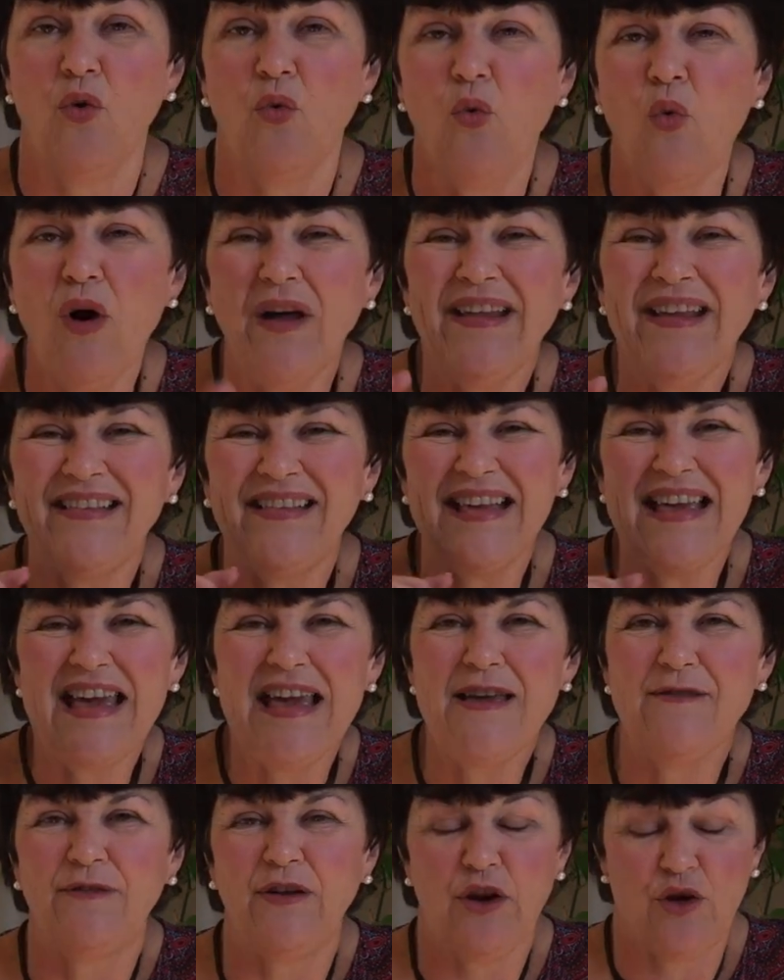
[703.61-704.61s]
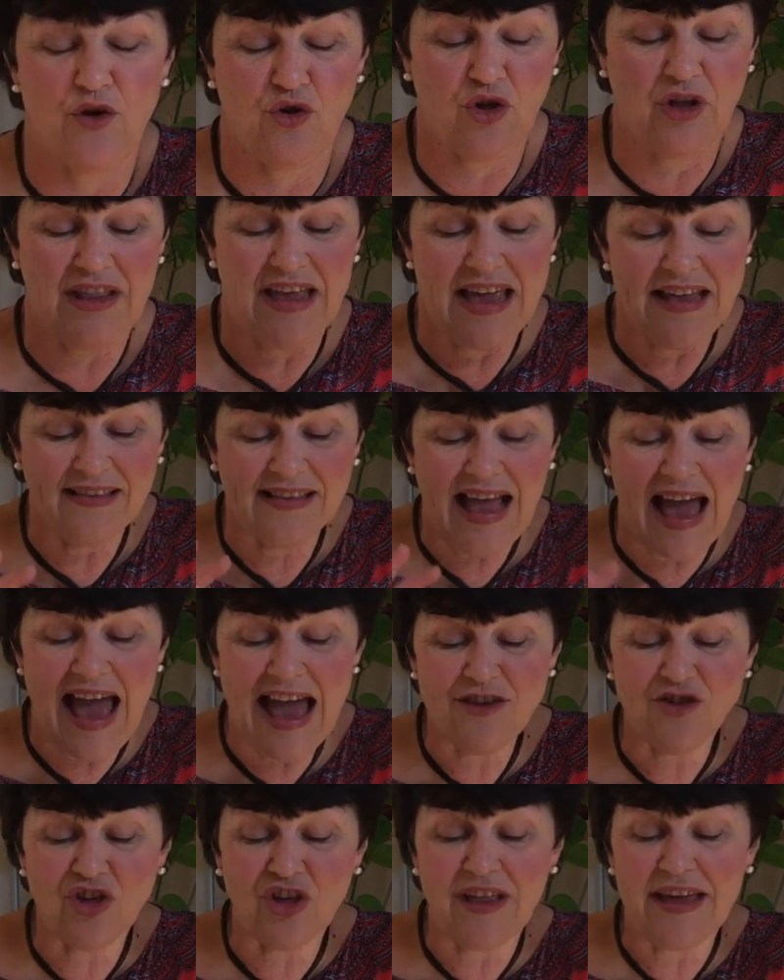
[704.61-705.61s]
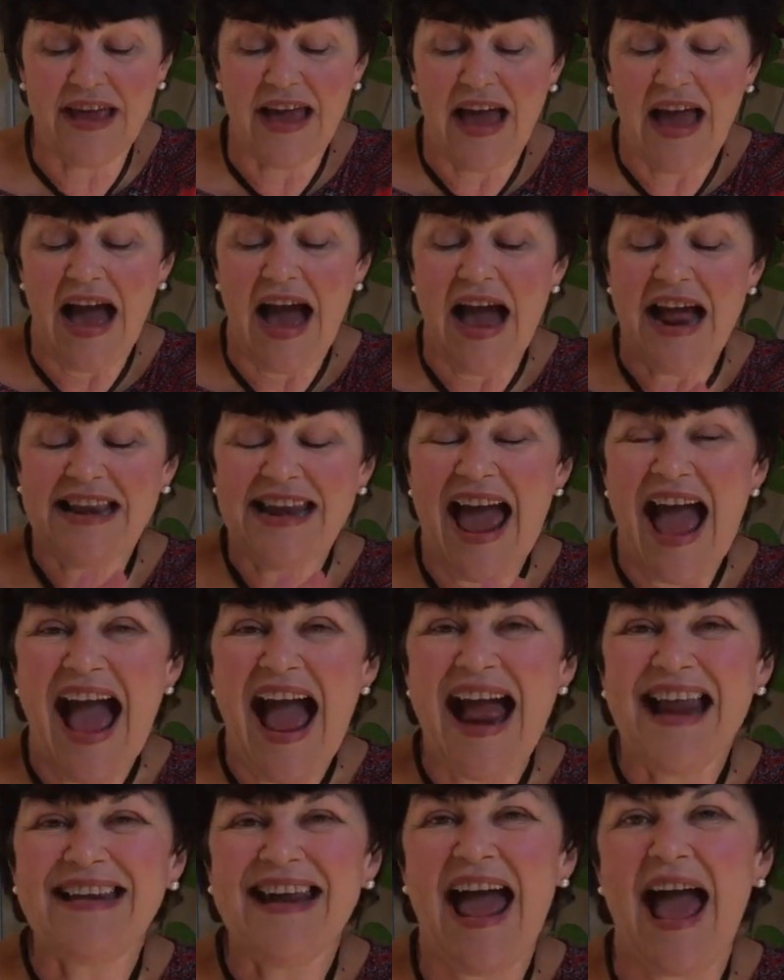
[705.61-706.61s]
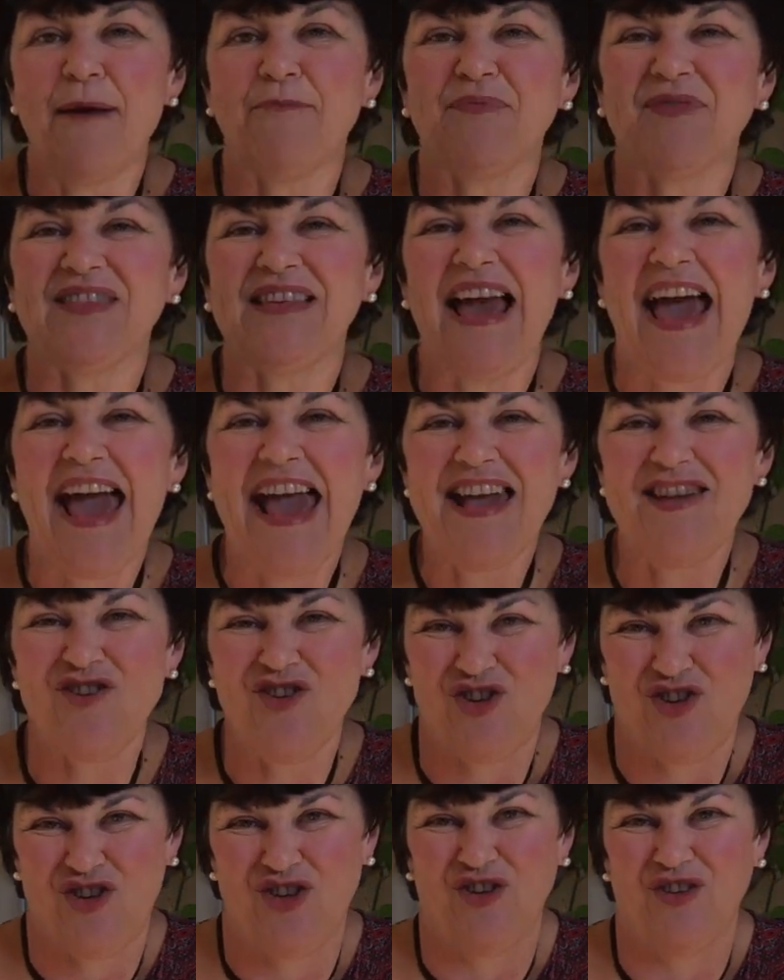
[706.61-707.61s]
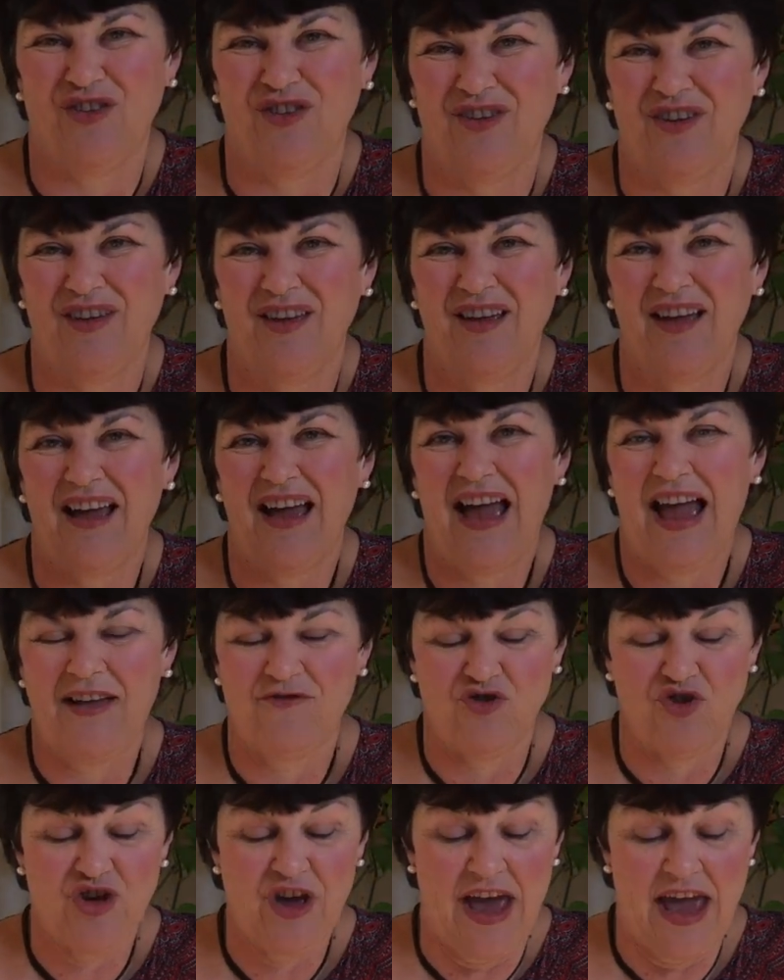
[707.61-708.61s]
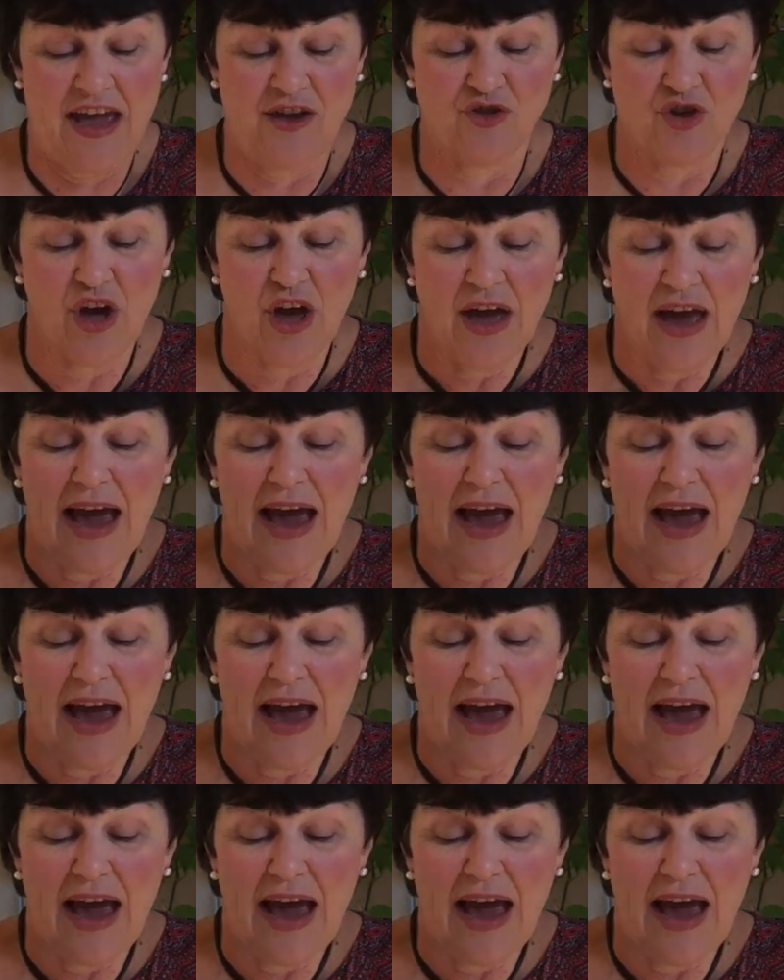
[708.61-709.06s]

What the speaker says: What is evolution? It's actually an adaptation and change,